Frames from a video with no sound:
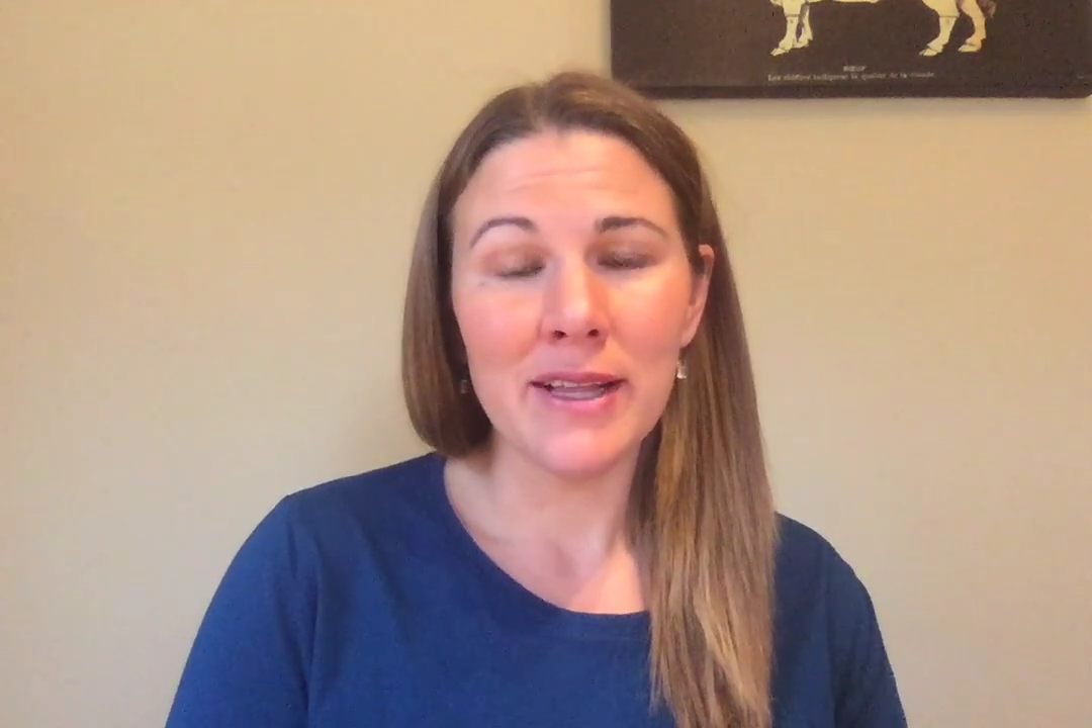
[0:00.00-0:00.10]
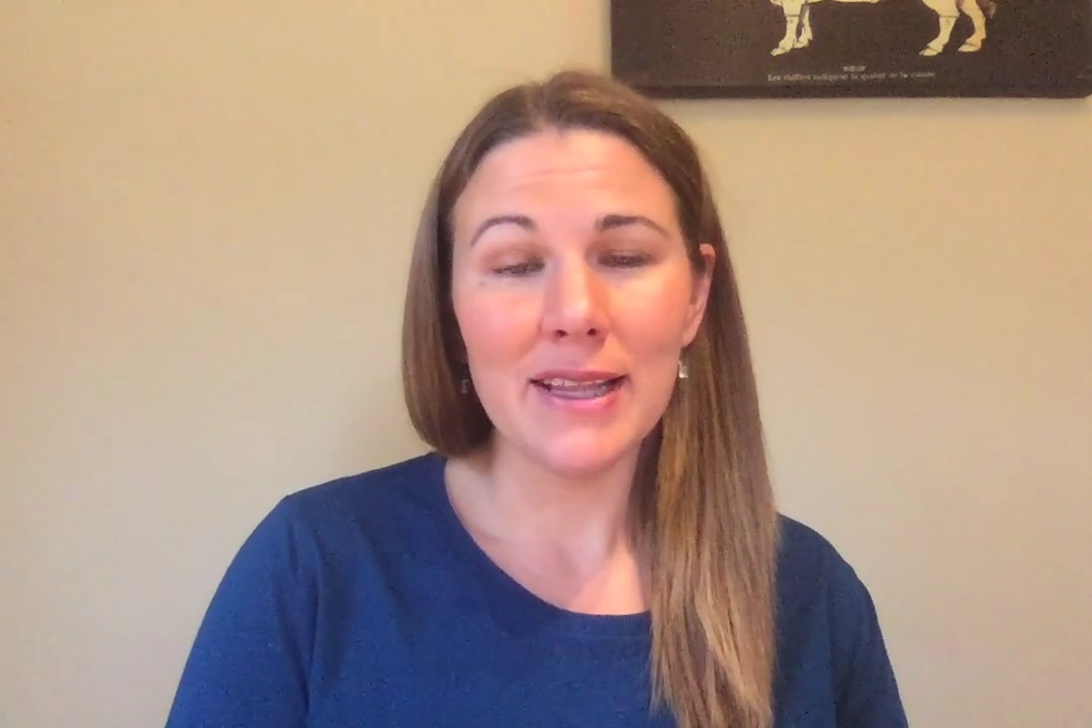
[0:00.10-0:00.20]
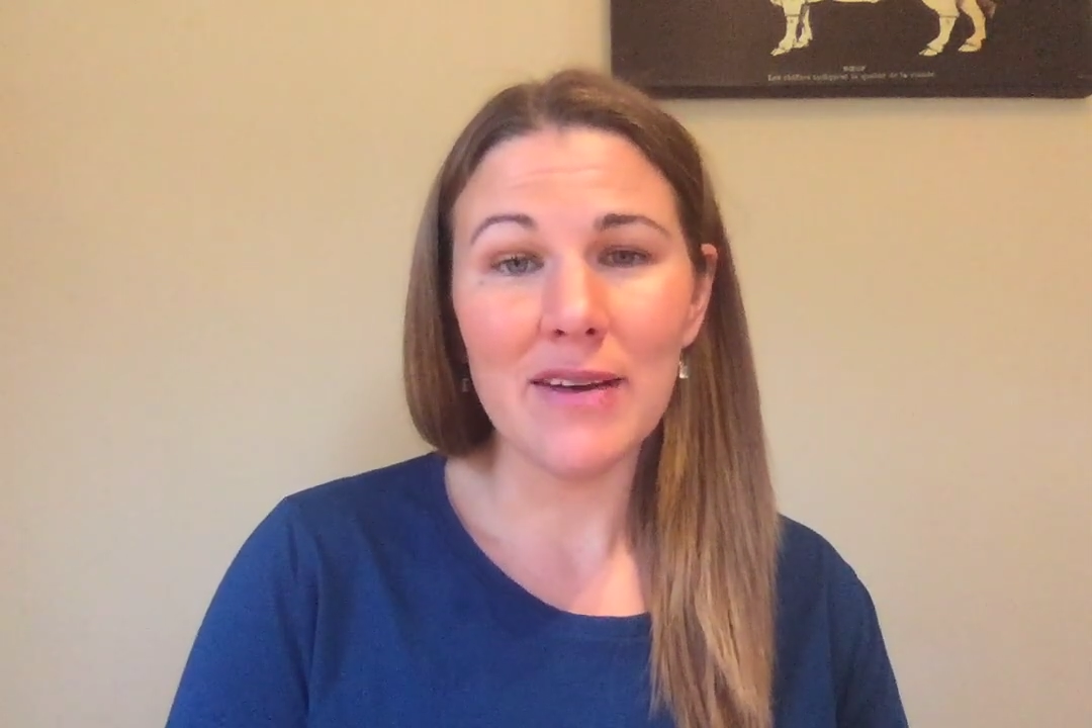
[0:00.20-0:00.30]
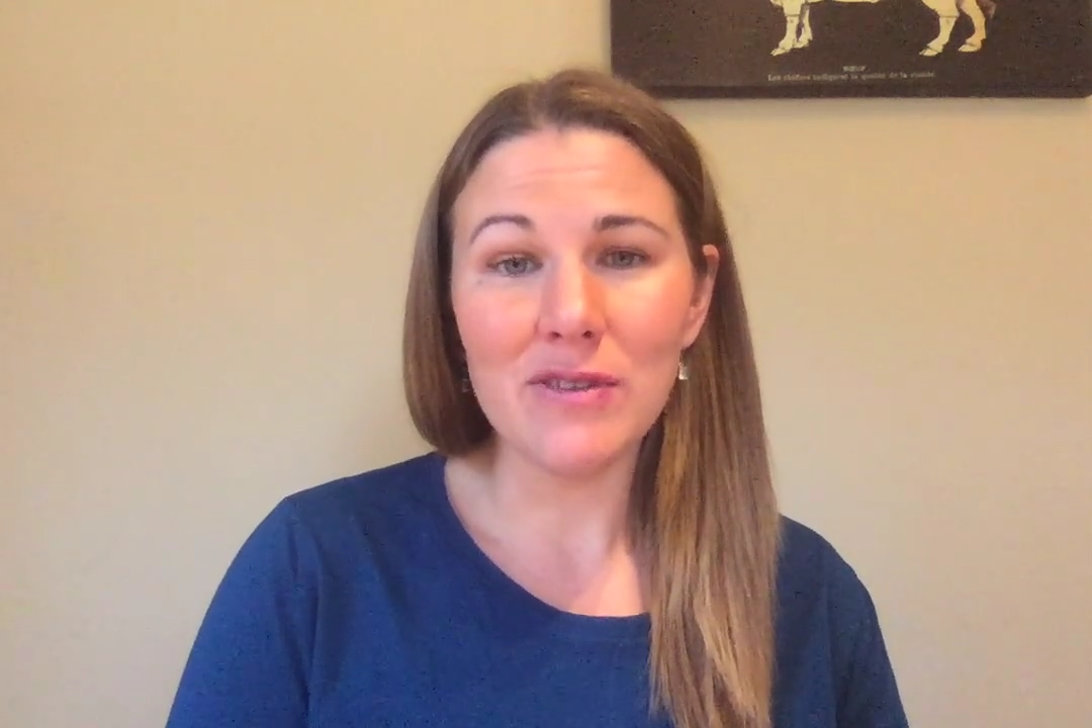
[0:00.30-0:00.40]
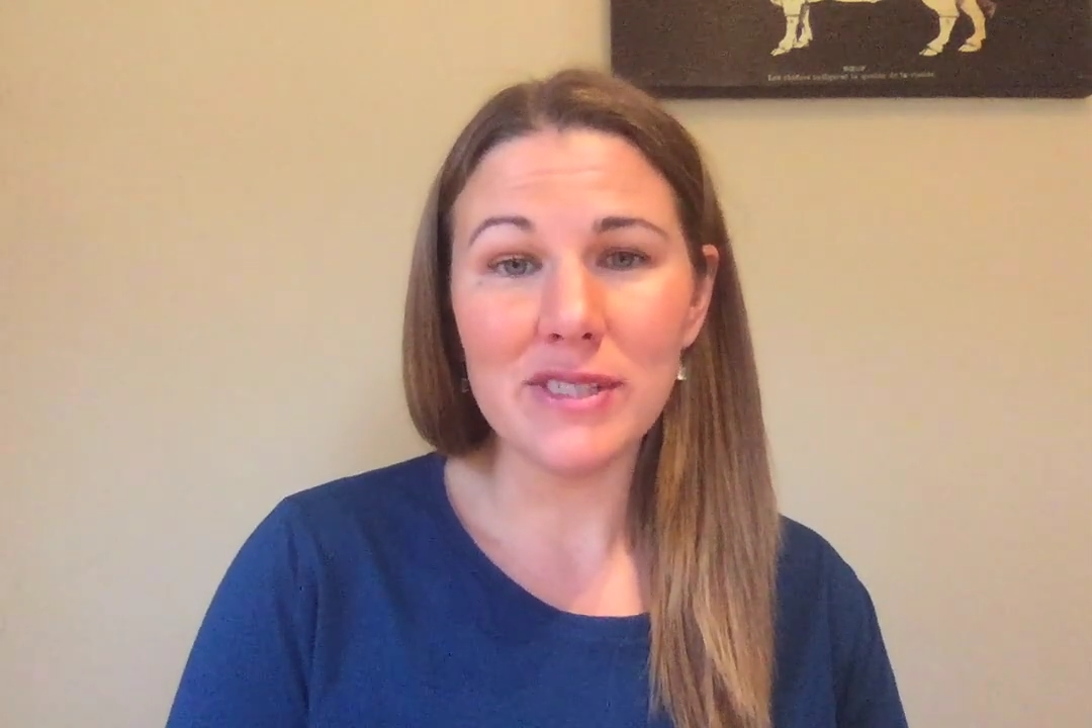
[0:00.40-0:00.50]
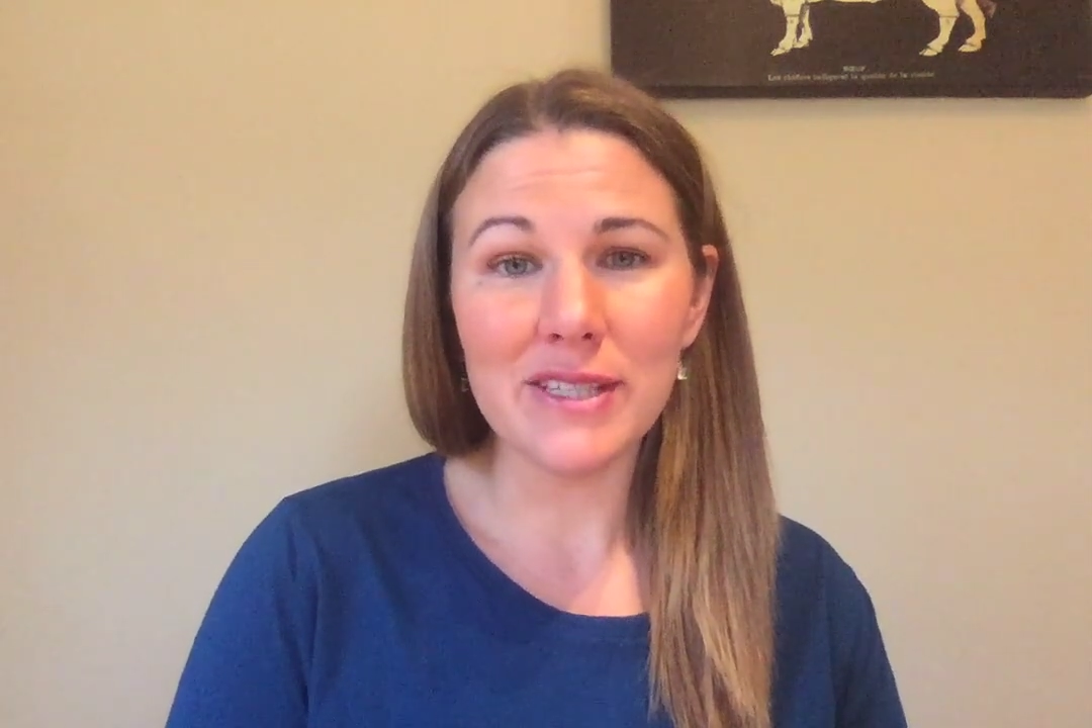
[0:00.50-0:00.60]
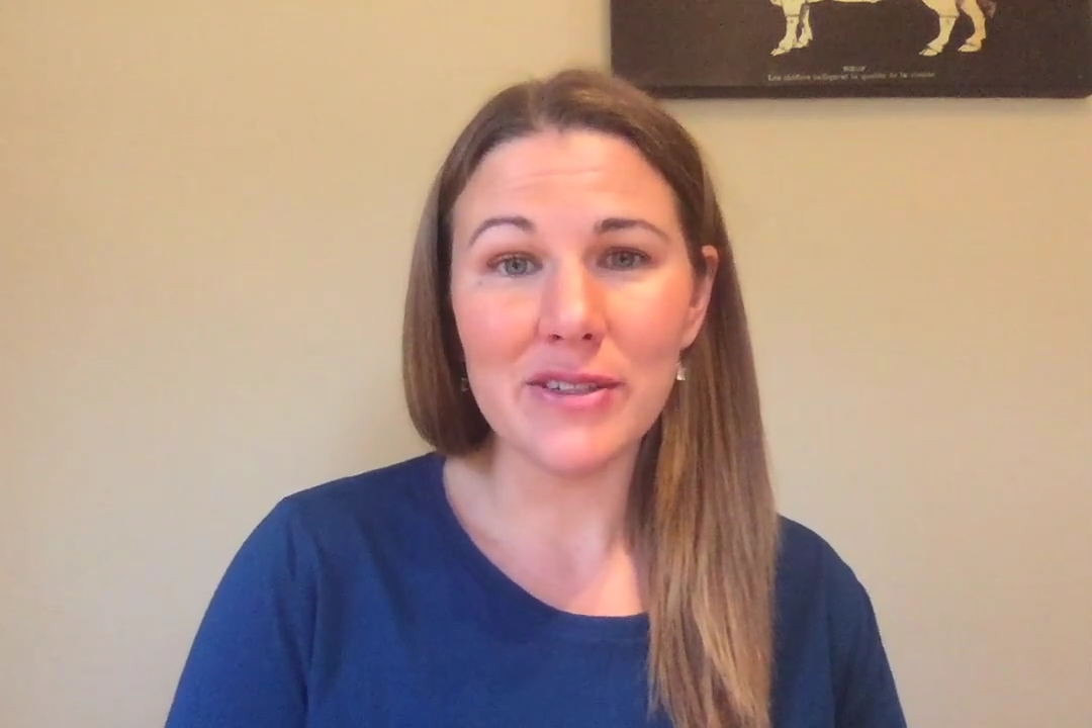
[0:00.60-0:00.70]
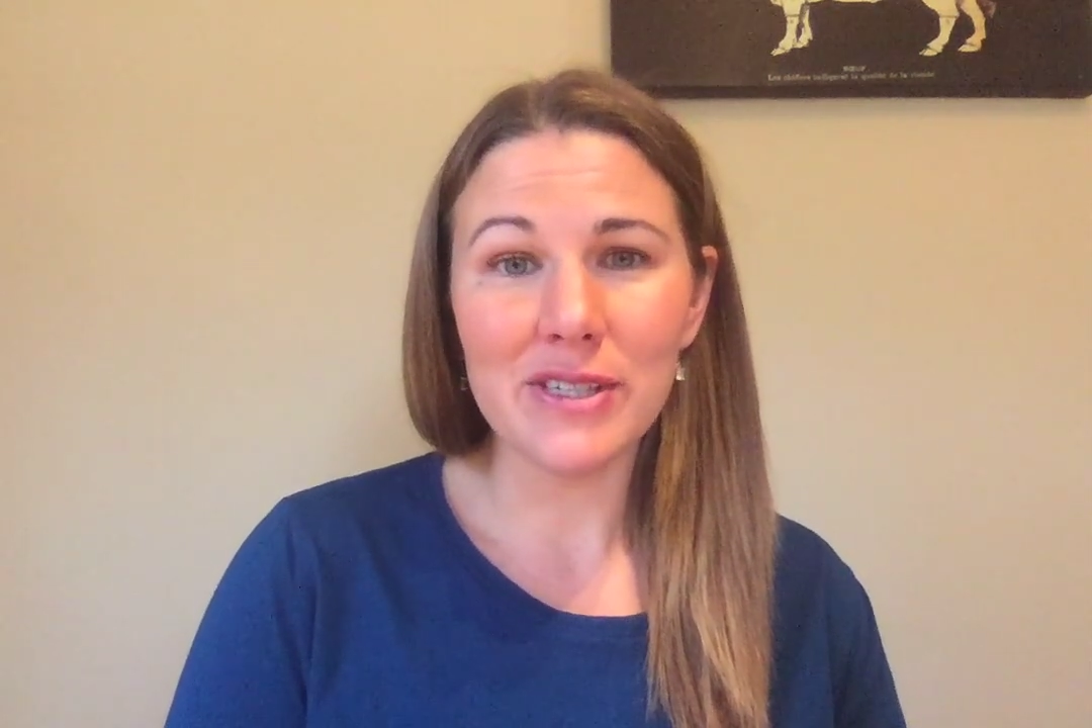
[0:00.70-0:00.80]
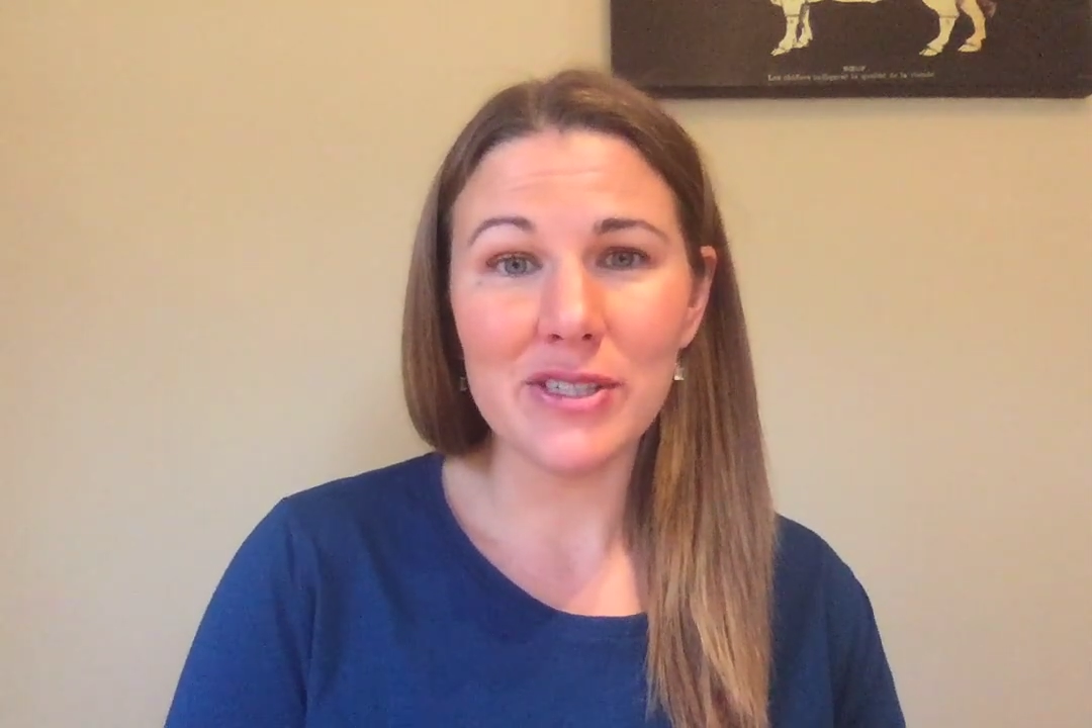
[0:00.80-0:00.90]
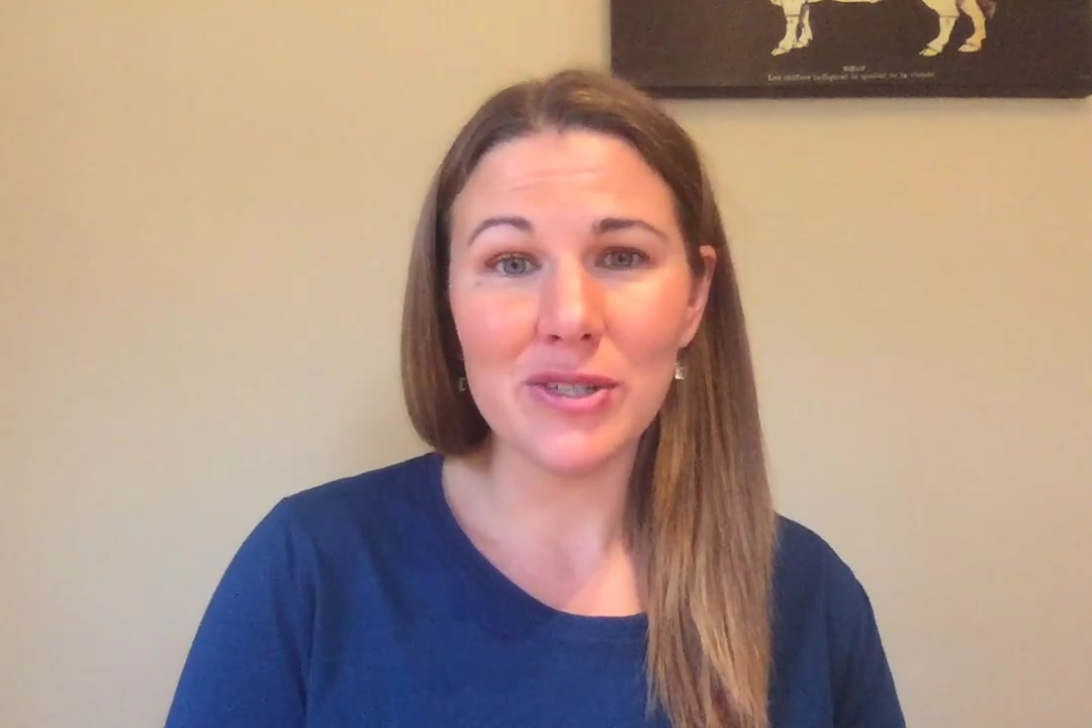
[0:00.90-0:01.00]
levels
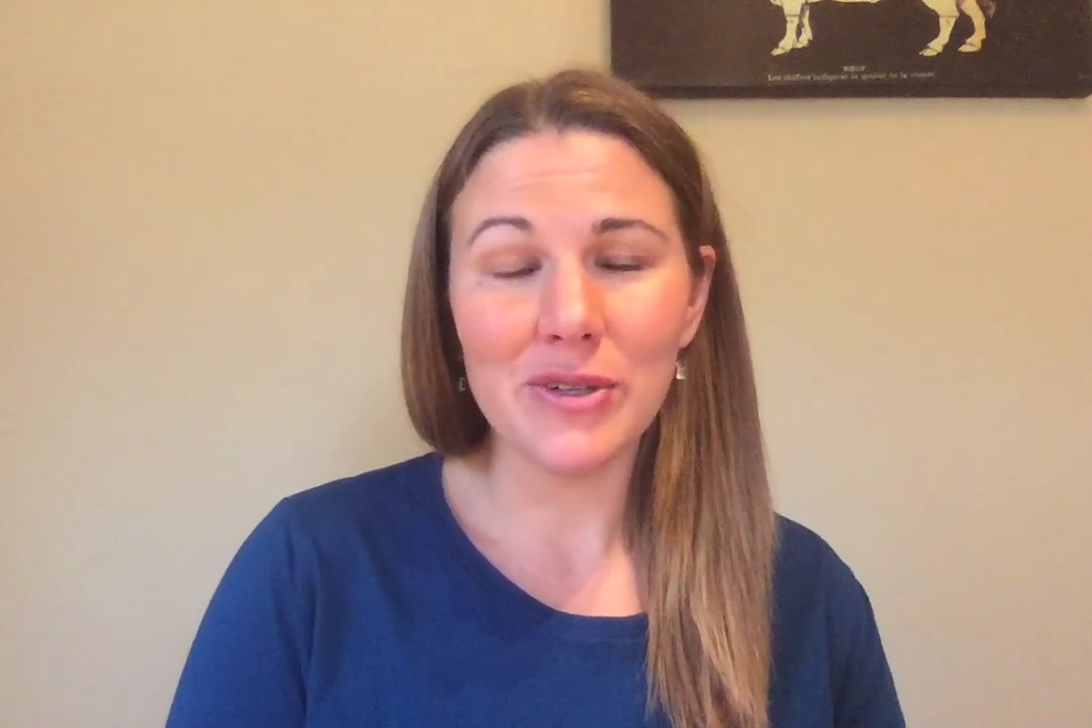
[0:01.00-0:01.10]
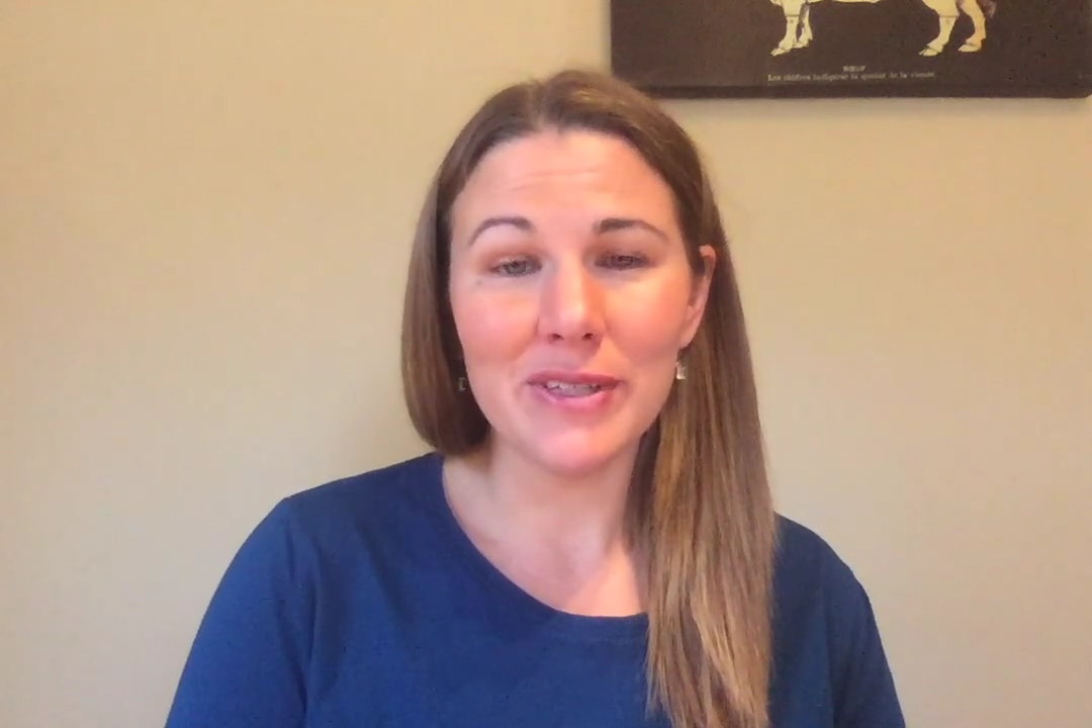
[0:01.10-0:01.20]
under control